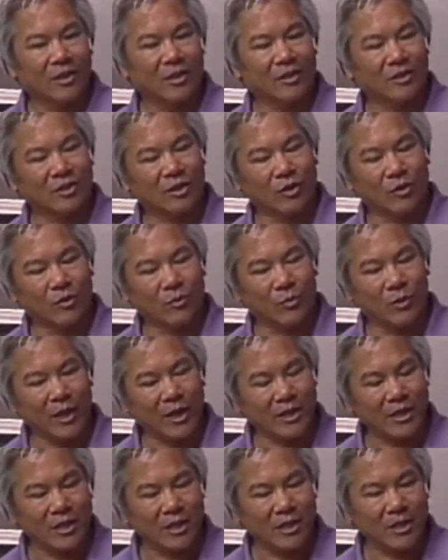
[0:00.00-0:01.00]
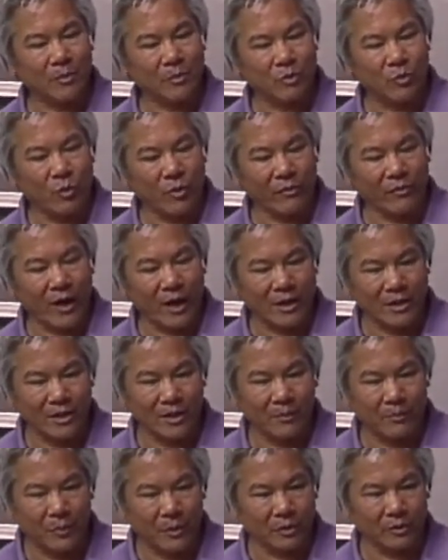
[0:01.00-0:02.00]
So the relationships where we've
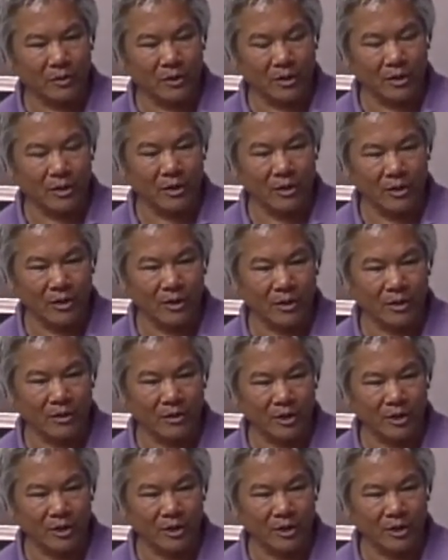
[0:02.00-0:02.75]
actually built a good,